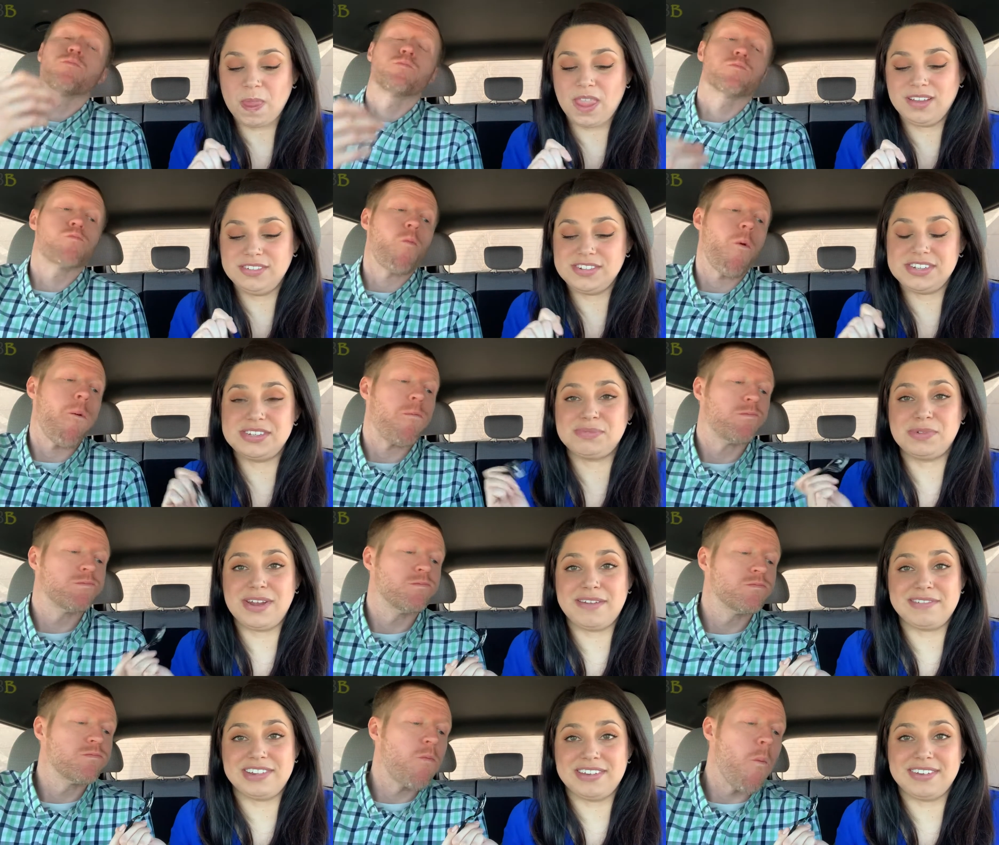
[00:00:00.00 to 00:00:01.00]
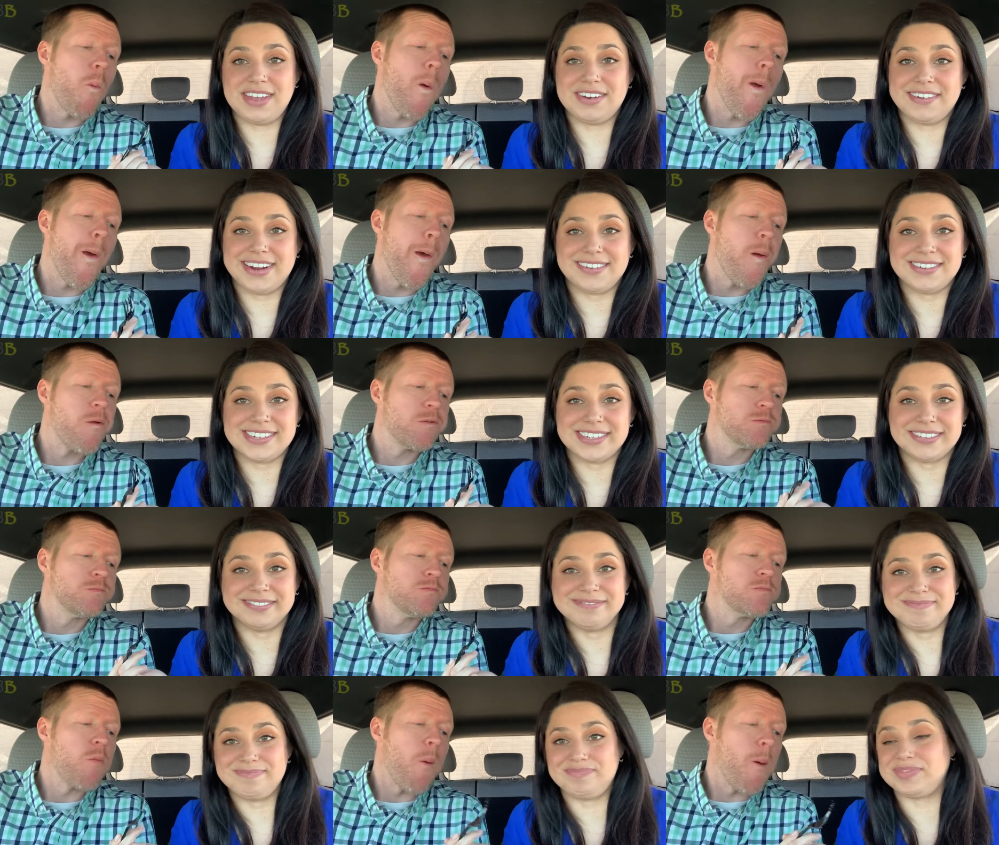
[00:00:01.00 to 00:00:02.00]
Speaker 1: just whenever you get around to
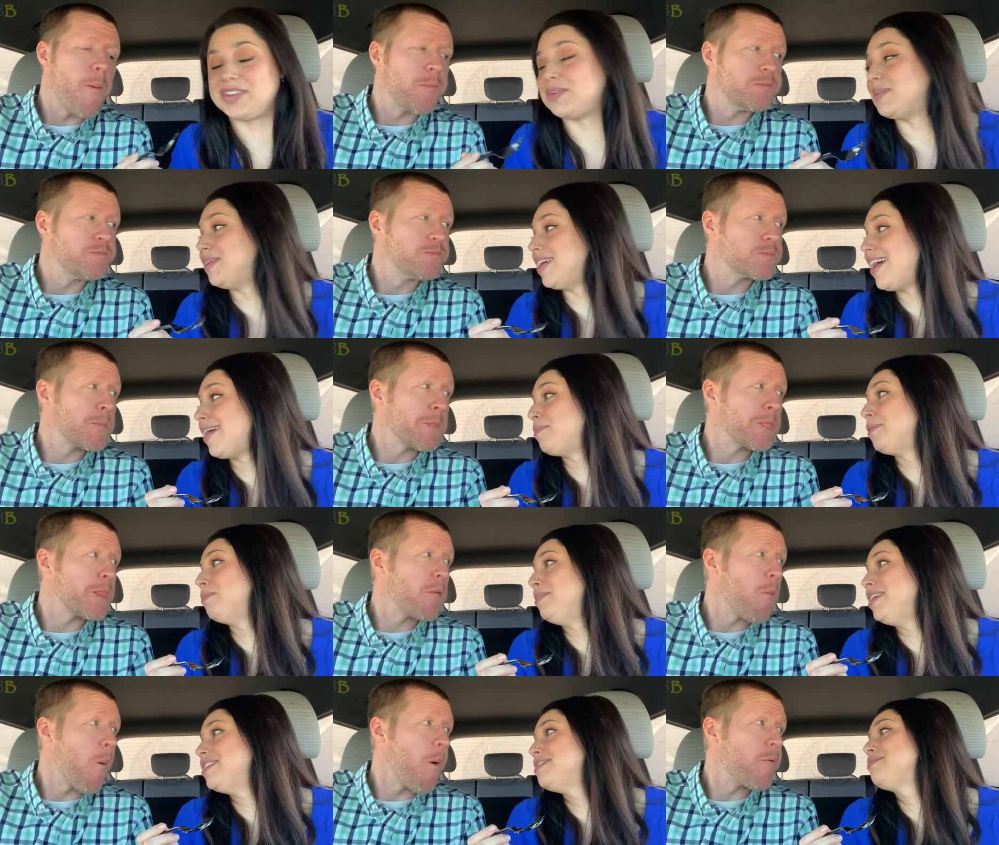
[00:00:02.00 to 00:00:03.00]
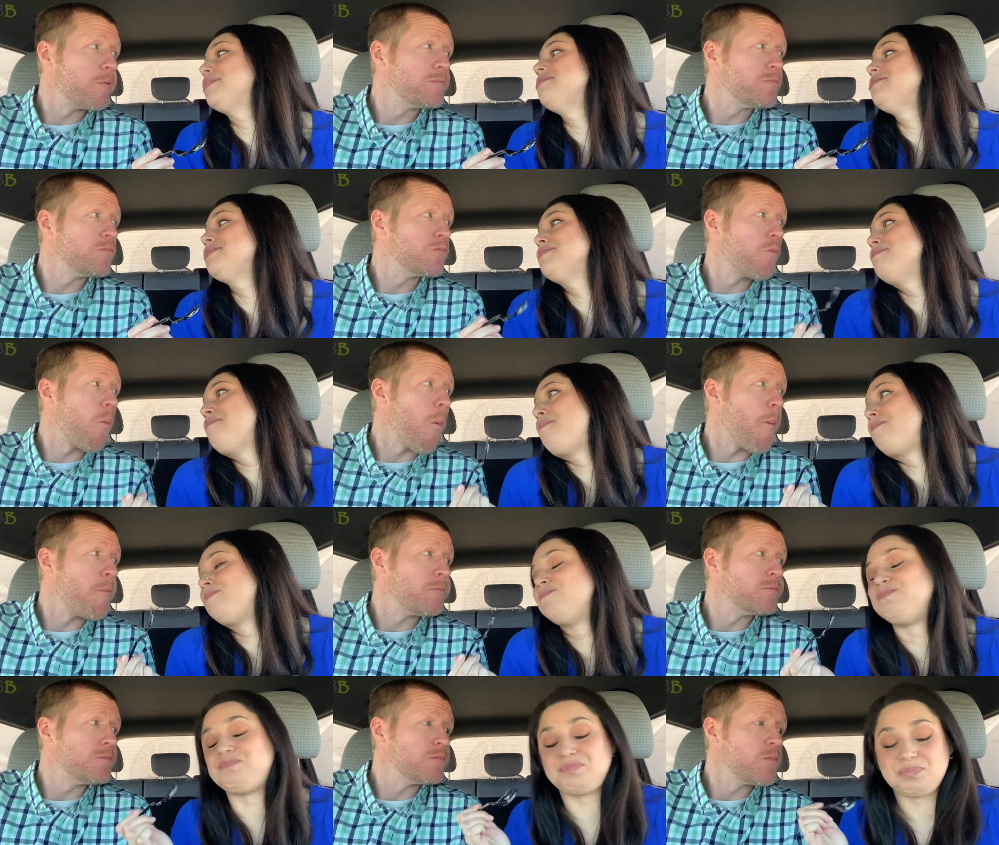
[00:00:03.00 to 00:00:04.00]
going to Applebee's, which
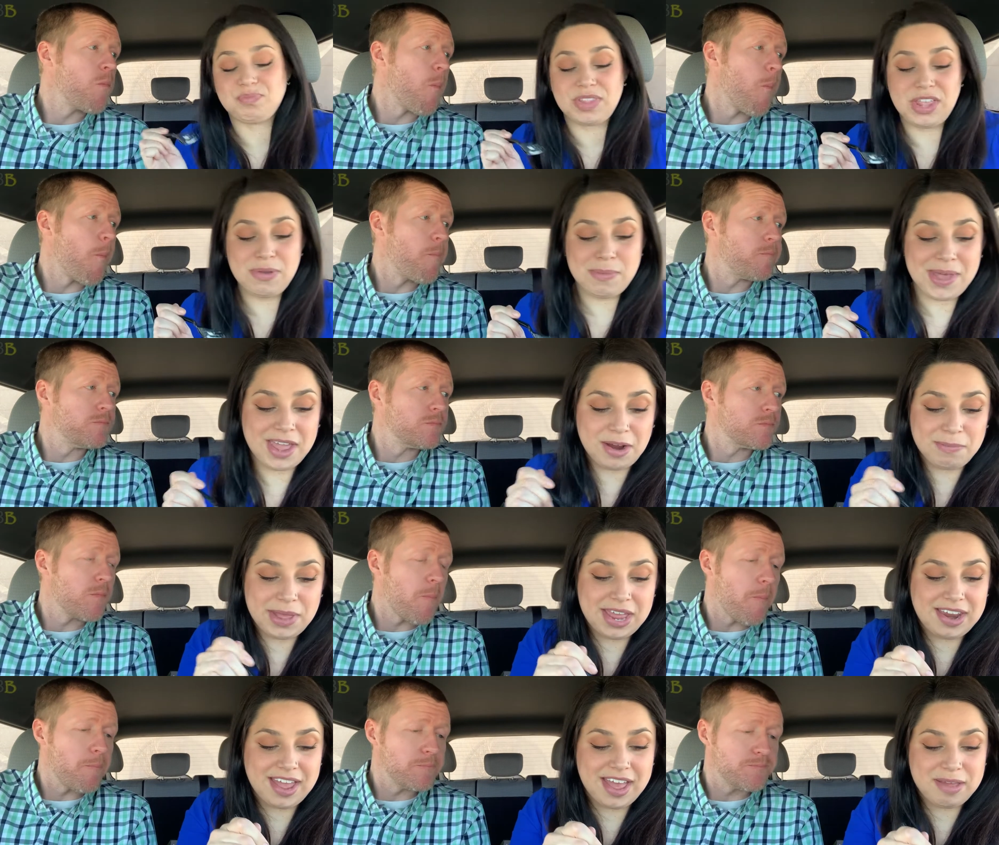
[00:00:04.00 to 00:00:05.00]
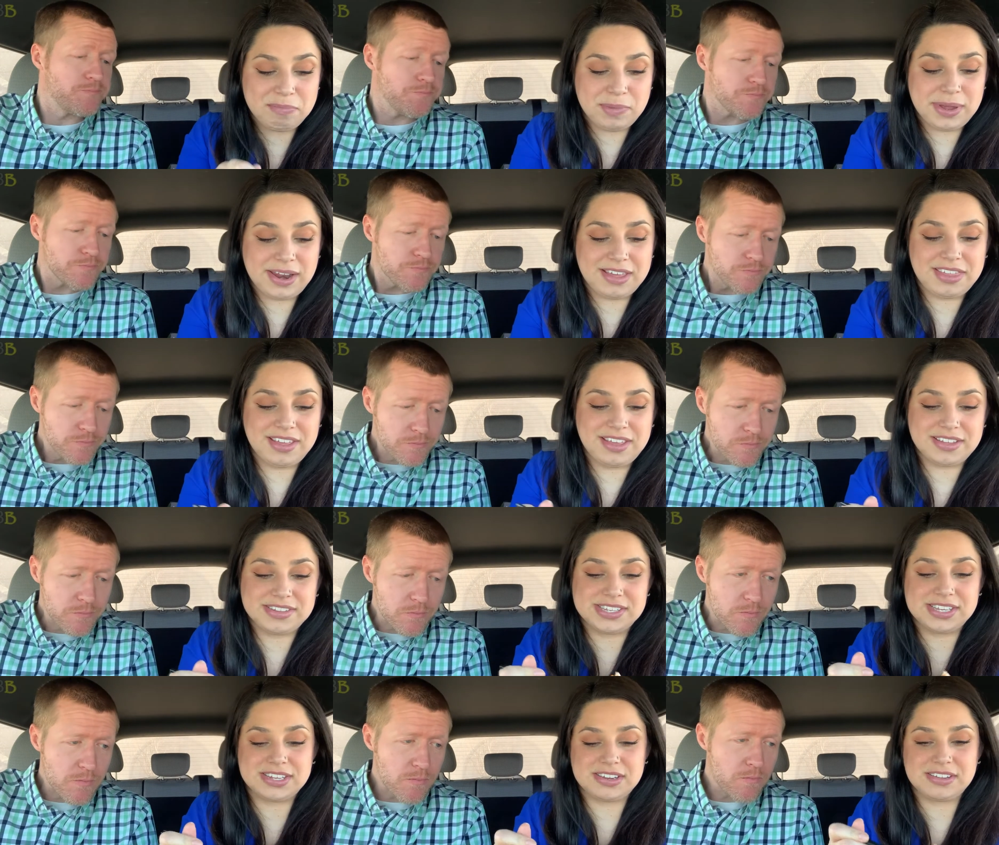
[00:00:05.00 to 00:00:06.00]
you may or may not, but I think it's
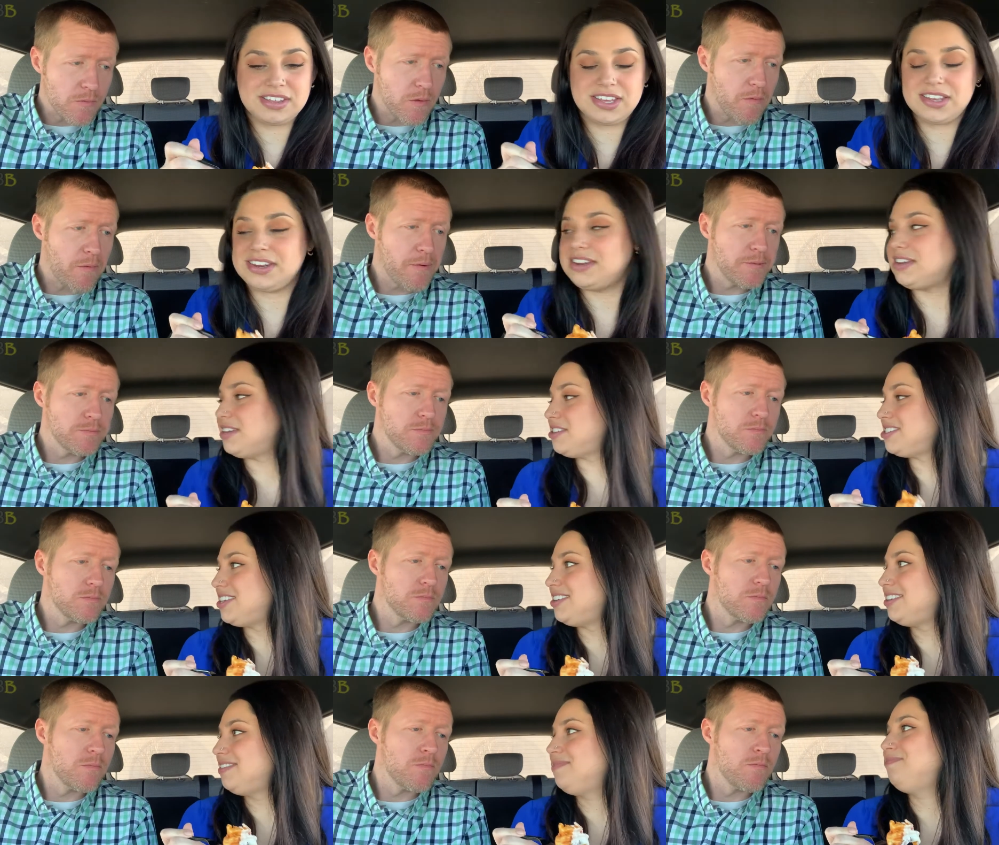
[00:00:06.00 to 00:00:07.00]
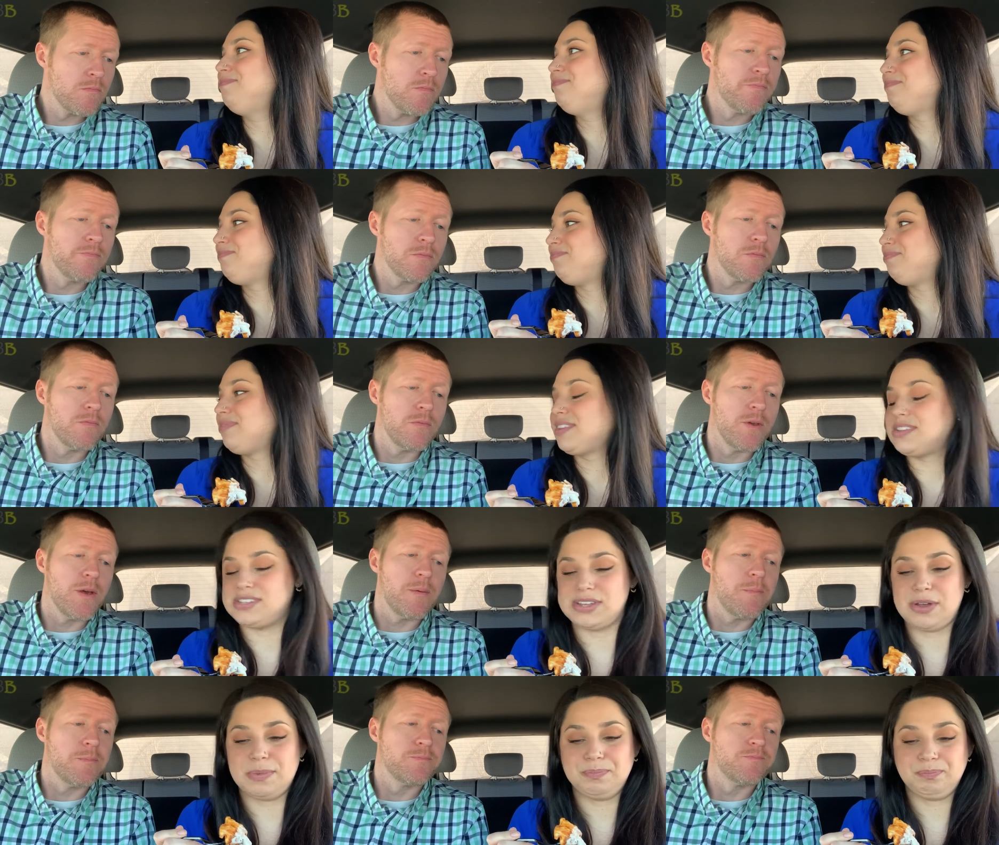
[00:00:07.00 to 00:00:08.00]
a good addition. Yeah. So